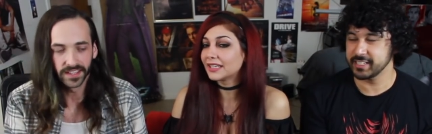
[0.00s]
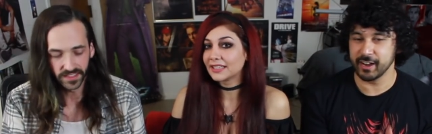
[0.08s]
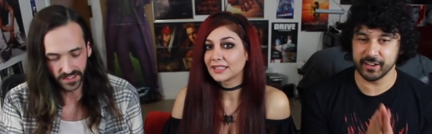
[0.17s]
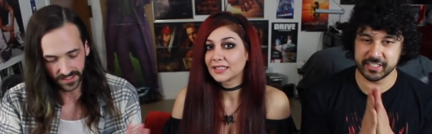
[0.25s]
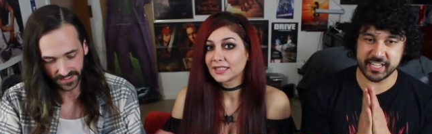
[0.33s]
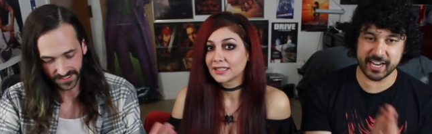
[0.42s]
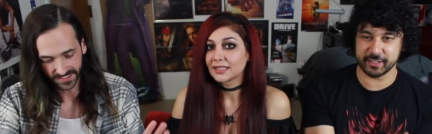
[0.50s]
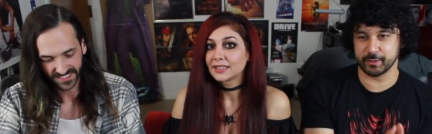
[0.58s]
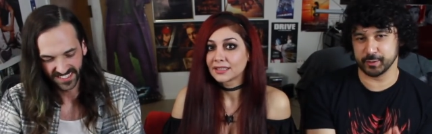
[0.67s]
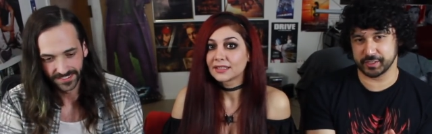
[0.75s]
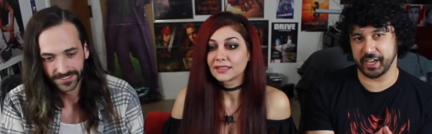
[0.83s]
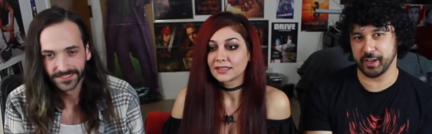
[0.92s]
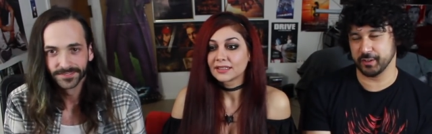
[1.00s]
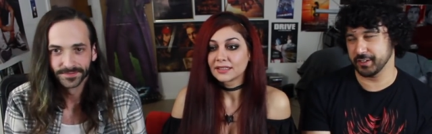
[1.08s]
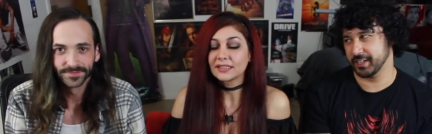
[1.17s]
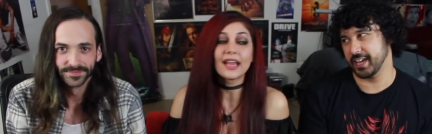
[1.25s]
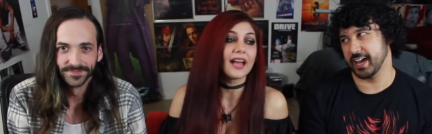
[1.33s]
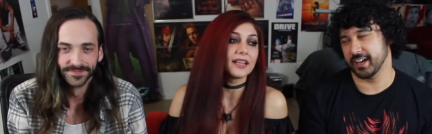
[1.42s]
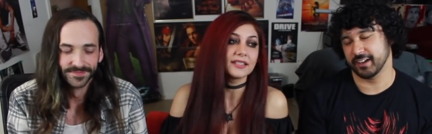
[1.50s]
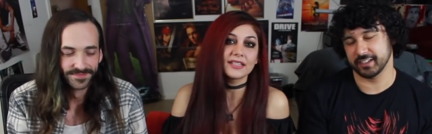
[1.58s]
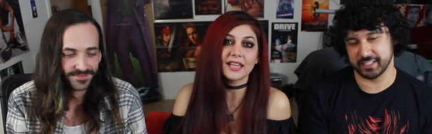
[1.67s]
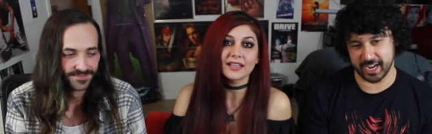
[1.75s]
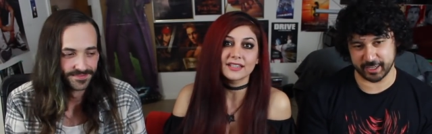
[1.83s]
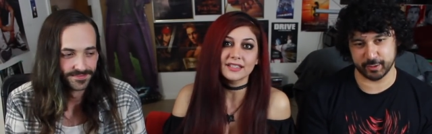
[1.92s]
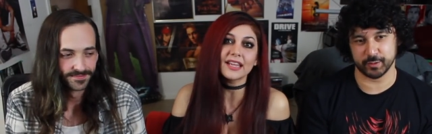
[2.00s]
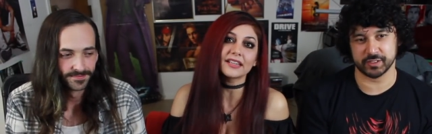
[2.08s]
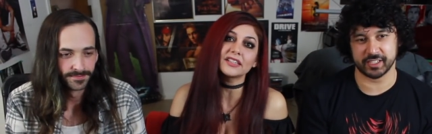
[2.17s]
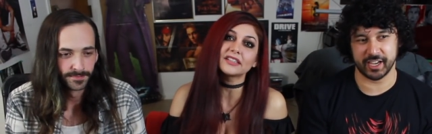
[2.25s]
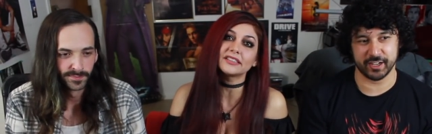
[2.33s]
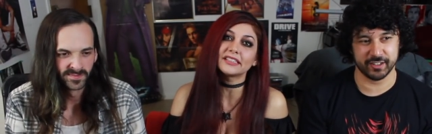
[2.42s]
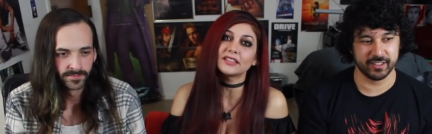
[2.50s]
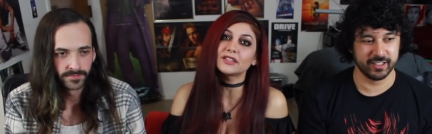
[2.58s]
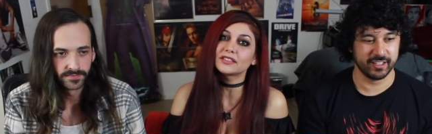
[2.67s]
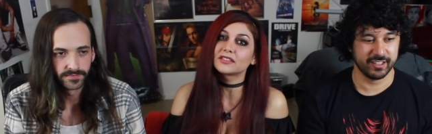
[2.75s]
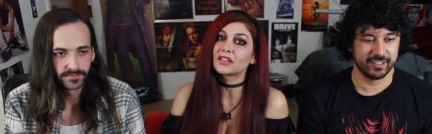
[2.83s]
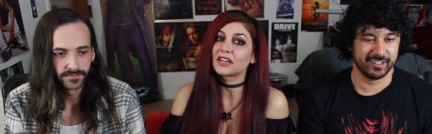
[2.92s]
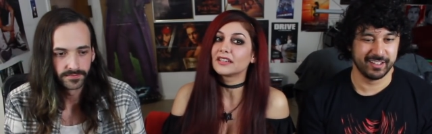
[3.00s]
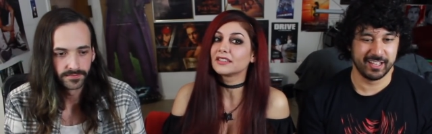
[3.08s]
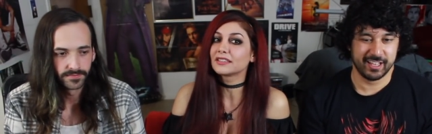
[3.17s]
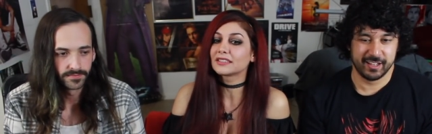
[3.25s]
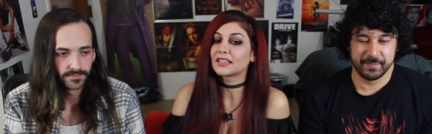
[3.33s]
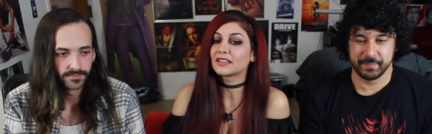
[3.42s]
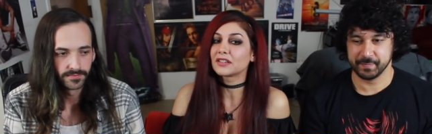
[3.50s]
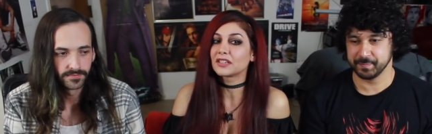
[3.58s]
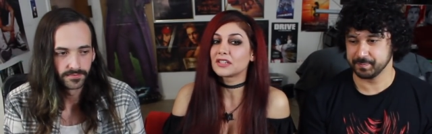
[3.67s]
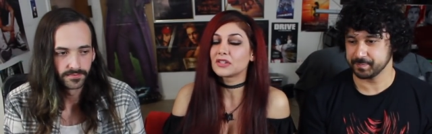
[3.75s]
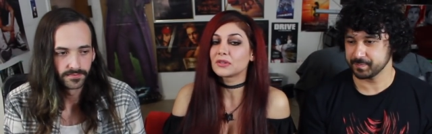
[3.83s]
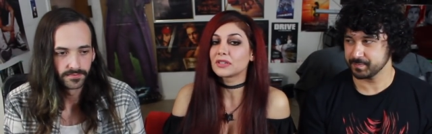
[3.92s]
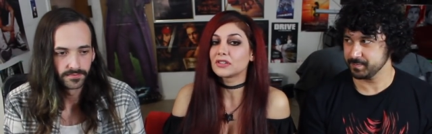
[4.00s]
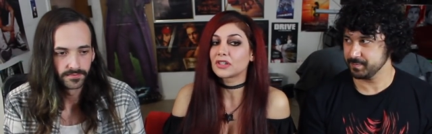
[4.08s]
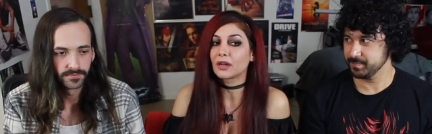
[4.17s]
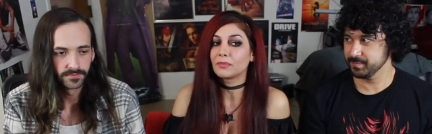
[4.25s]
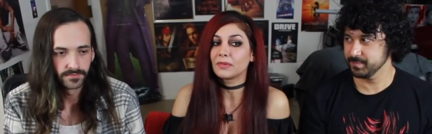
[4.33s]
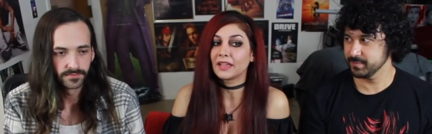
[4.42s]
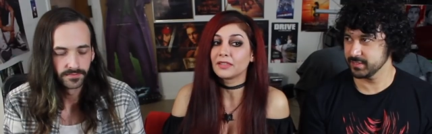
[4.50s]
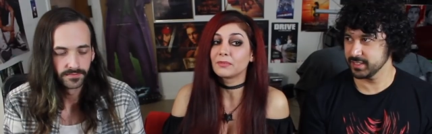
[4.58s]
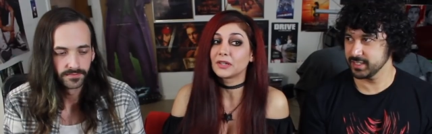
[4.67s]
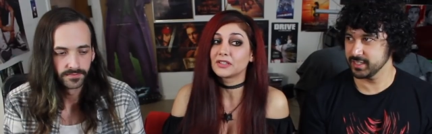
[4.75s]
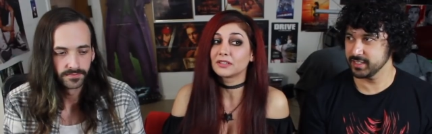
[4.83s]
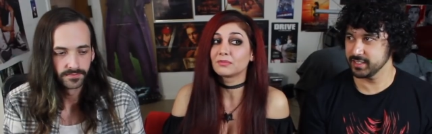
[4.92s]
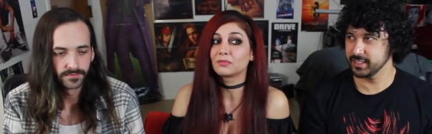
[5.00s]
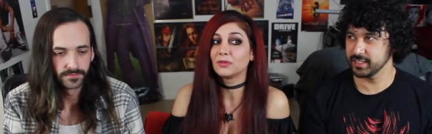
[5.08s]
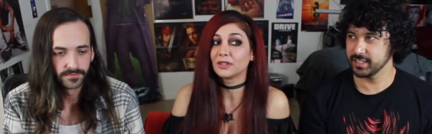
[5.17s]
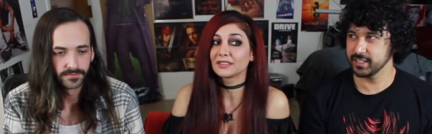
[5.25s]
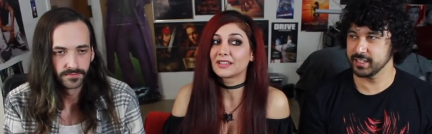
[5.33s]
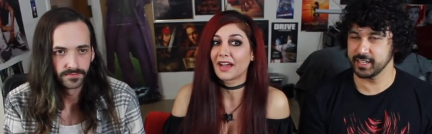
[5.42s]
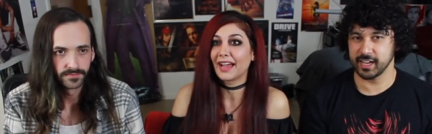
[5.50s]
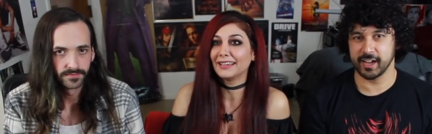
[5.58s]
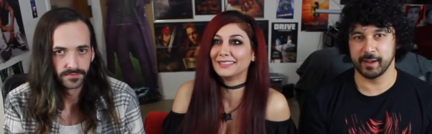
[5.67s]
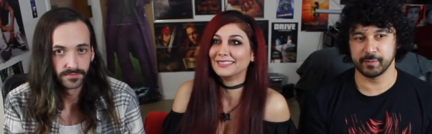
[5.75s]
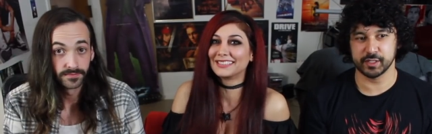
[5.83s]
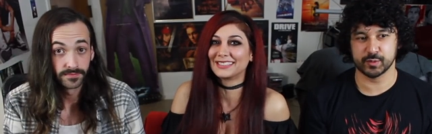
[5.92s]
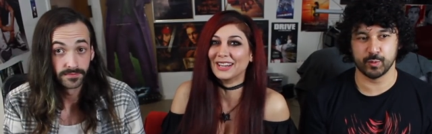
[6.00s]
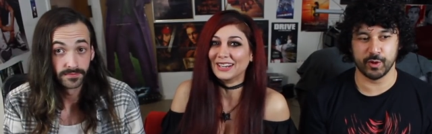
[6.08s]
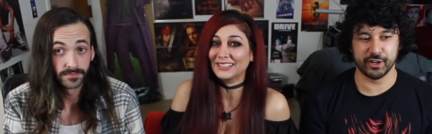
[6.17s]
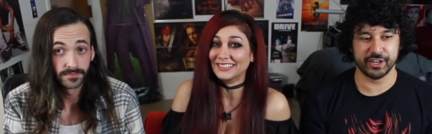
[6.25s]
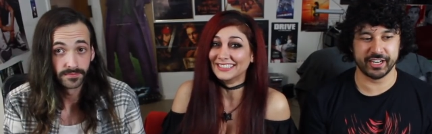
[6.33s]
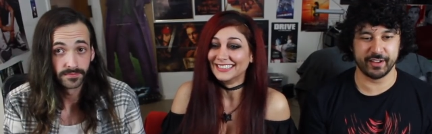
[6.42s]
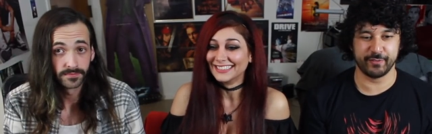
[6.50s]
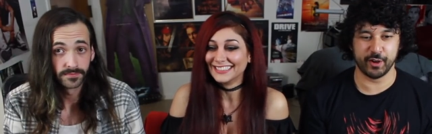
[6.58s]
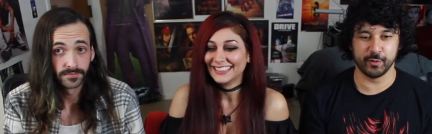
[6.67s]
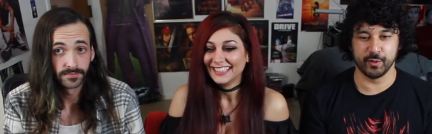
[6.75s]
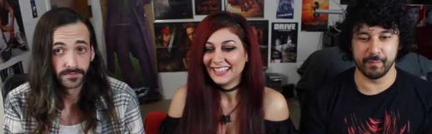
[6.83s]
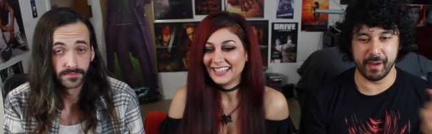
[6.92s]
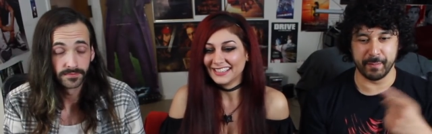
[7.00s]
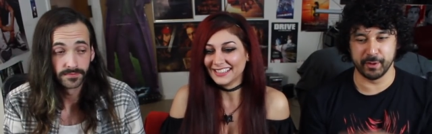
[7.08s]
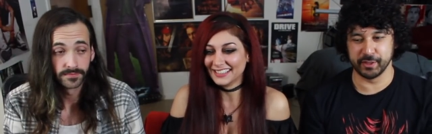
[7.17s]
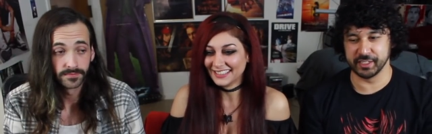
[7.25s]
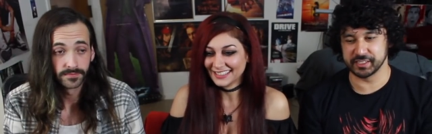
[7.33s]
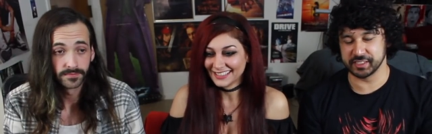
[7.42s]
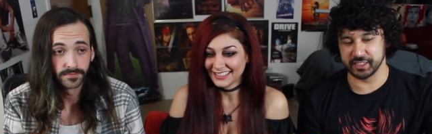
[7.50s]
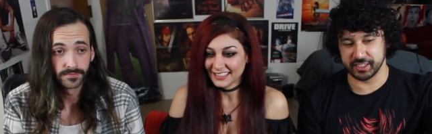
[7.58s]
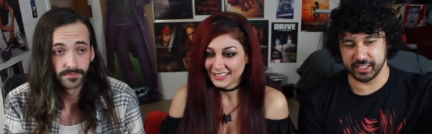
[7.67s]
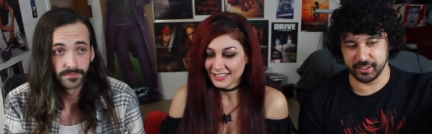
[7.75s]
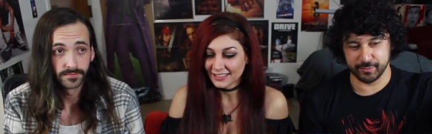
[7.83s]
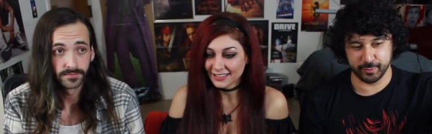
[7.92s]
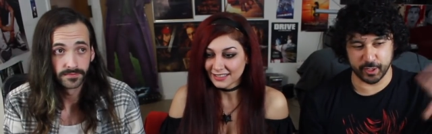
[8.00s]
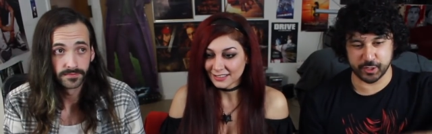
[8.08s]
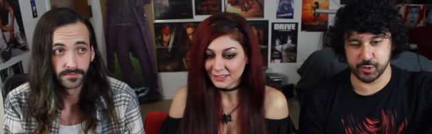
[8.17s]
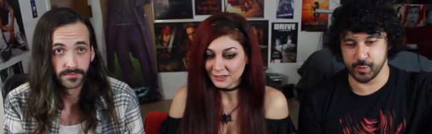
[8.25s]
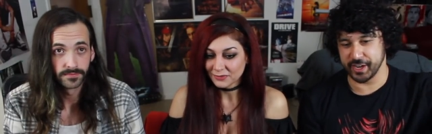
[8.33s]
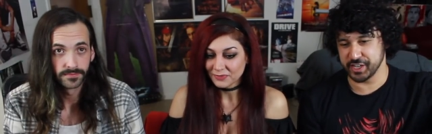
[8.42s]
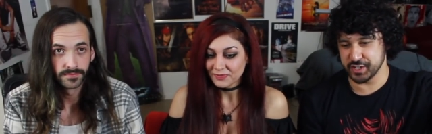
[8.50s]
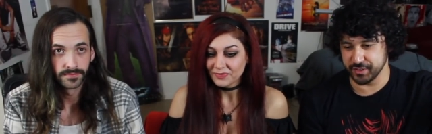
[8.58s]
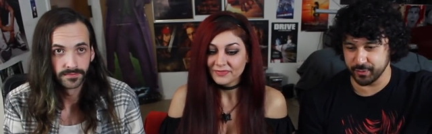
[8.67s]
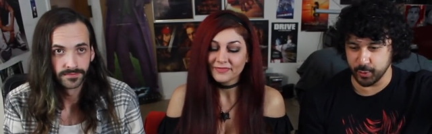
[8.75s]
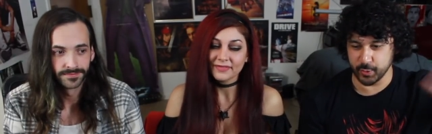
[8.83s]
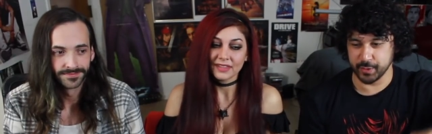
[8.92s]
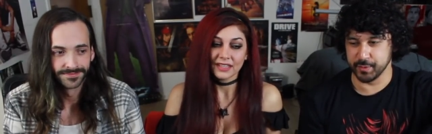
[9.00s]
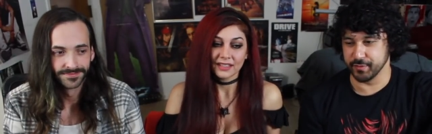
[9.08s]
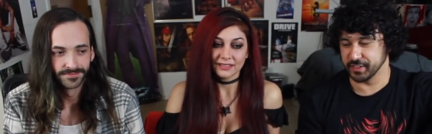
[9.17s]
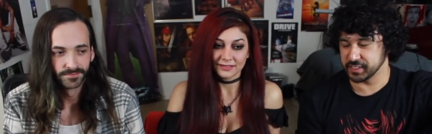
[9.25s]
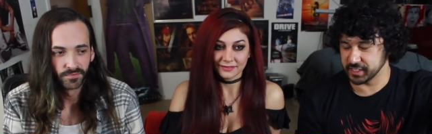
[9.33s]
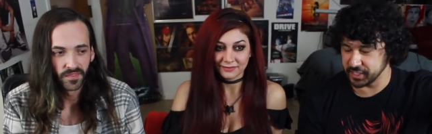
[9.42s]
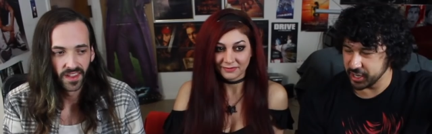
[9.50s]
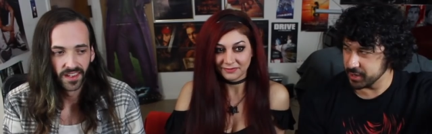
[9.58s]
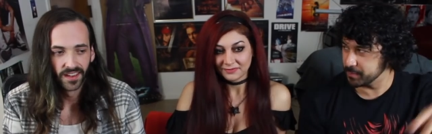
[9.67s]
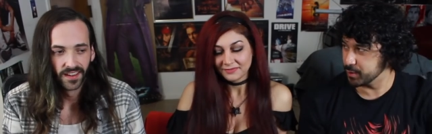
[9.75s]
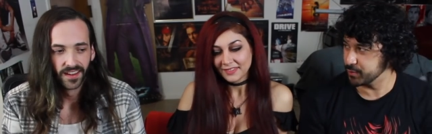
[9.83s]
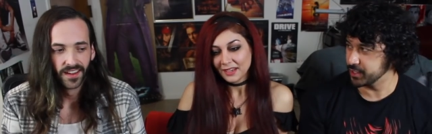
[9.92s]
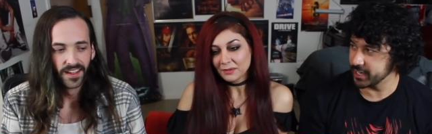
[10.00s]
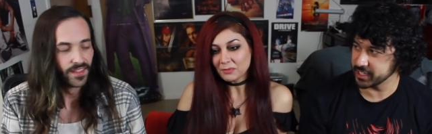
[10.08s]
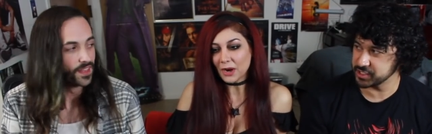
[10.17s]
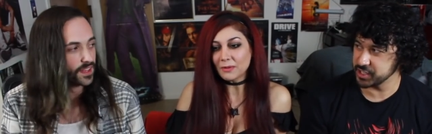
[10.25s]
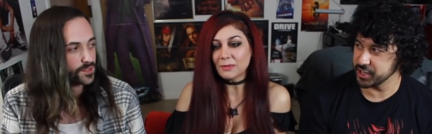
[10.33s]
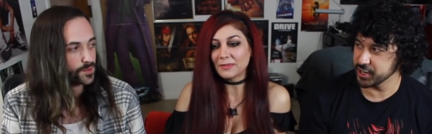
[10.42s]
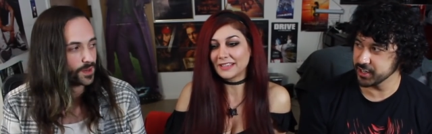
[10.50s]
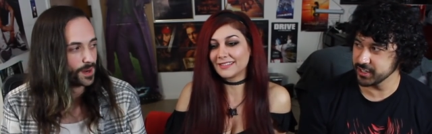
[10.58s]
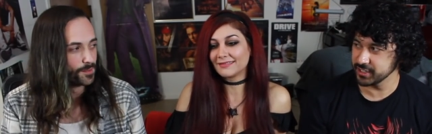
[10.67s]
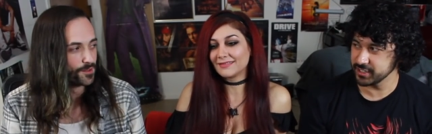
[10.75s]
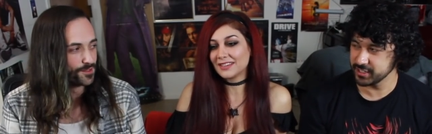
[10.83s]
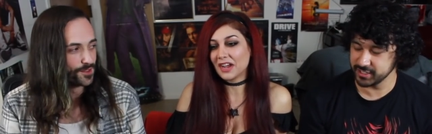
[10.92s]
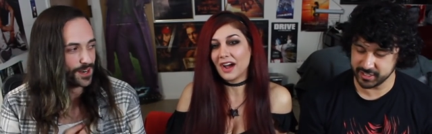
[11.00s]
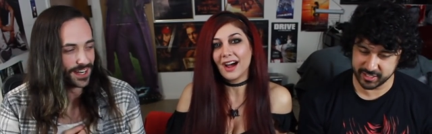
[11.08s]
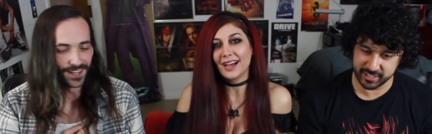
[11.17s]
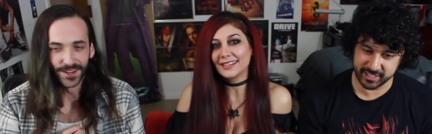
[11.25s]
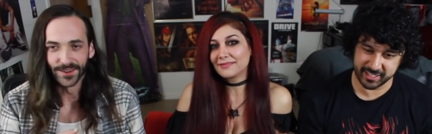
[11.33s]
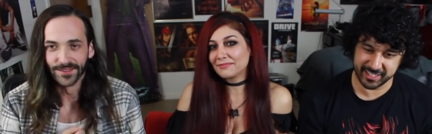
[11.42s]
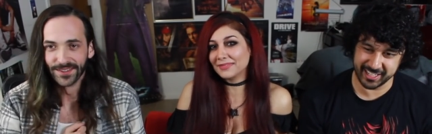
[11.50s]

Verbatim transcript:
Speaker 1: Like on a technical scale. Yeah, yeah on a te technical technically scale. It looks good. It looks like they're going to do a good job, and the budget looked high.
Speaker 2: I'm just wondering if I'll remember this in the fluctuation of horror movies to come over the
Speaker 1: next Probably year. Probably not.